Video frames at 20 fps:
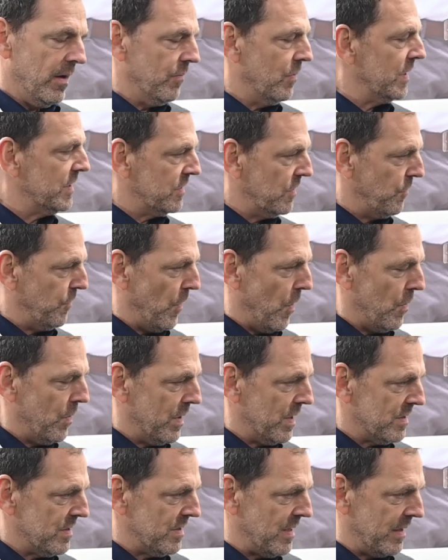with the
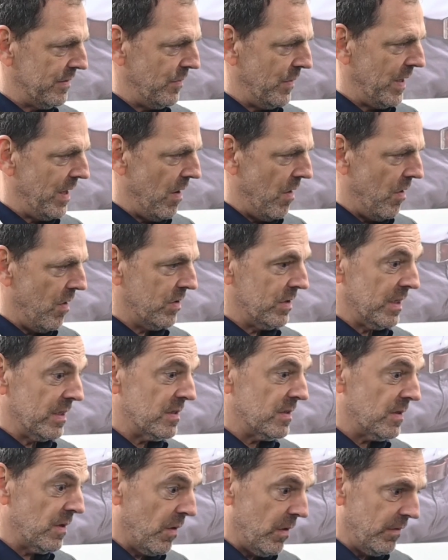focus that we are, the
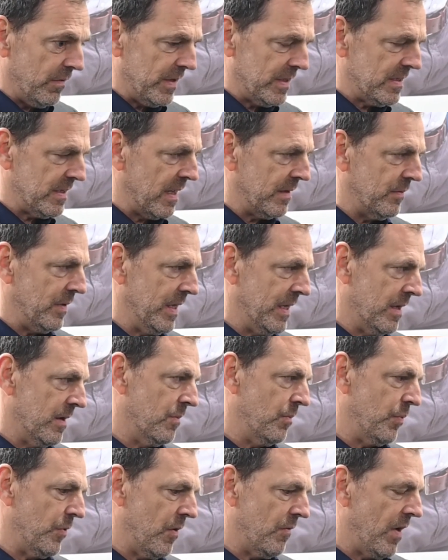service that we
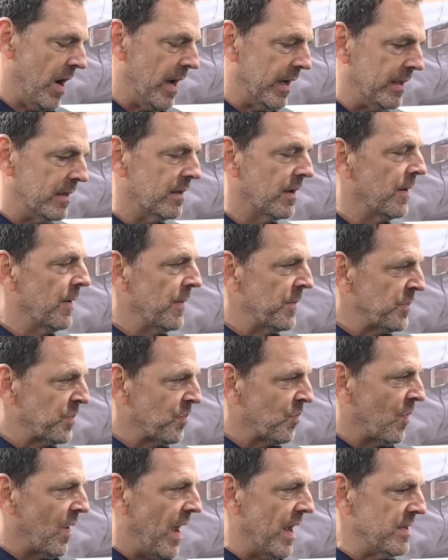can provide,
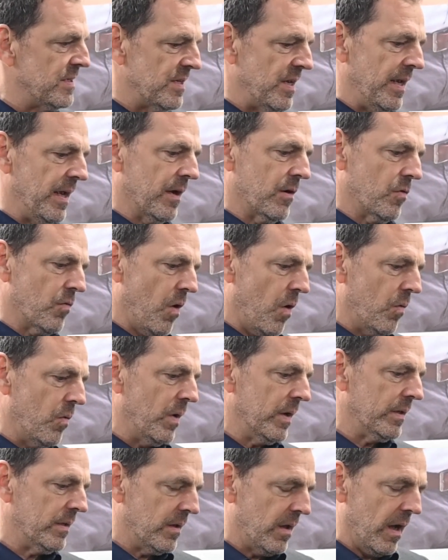I see a
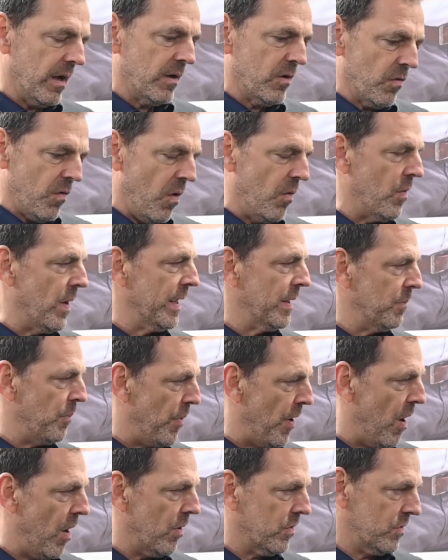growing
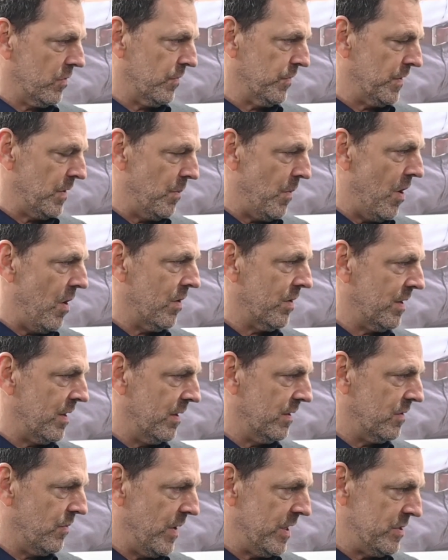part of the
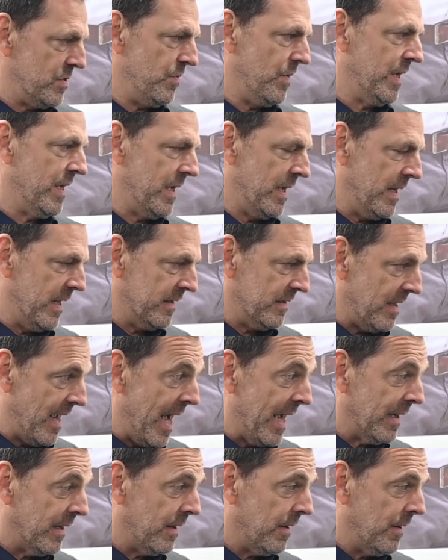market which we can
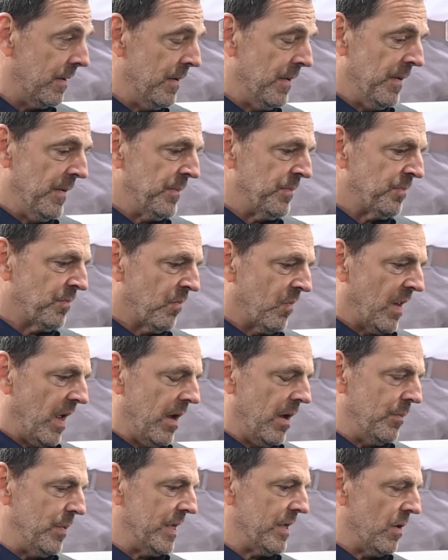attack,
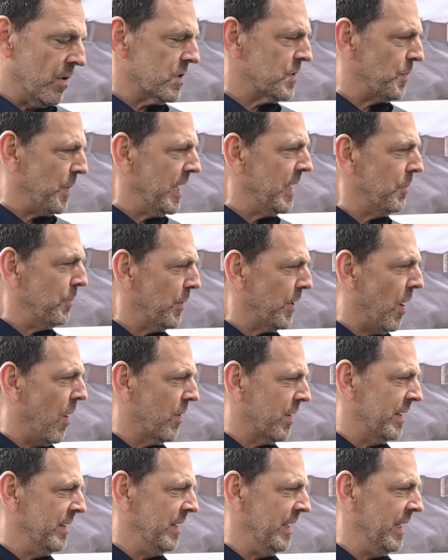because people
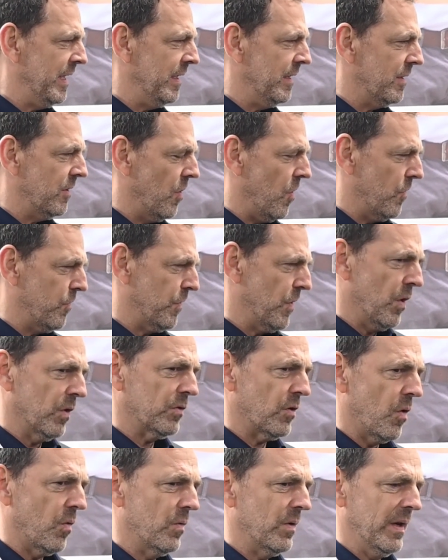are in need of
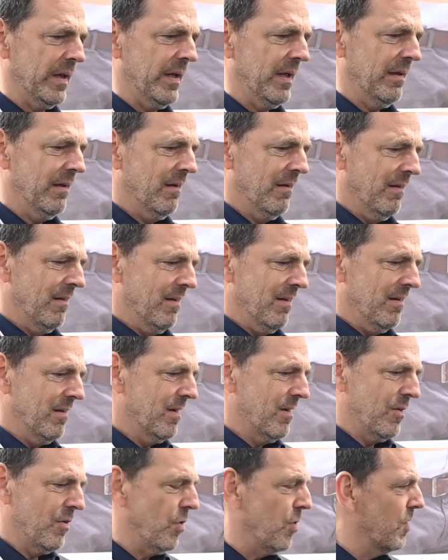not only
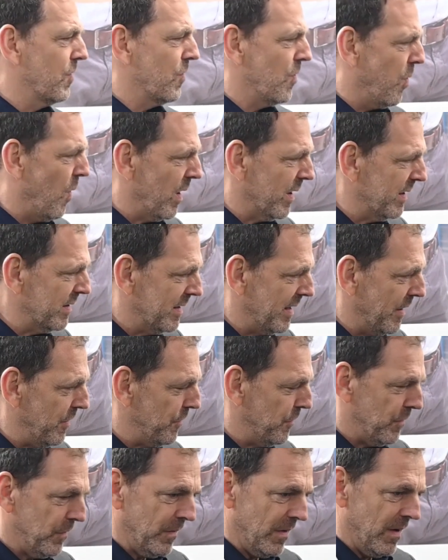
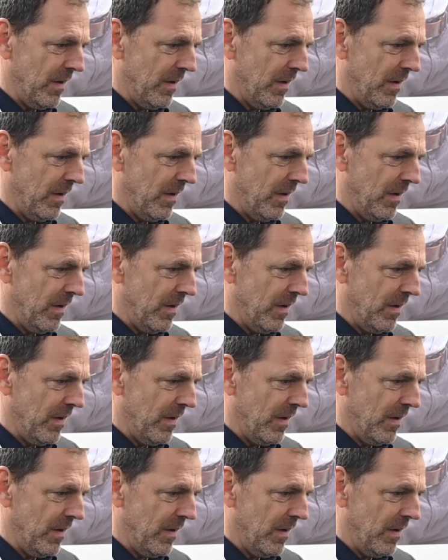qualitative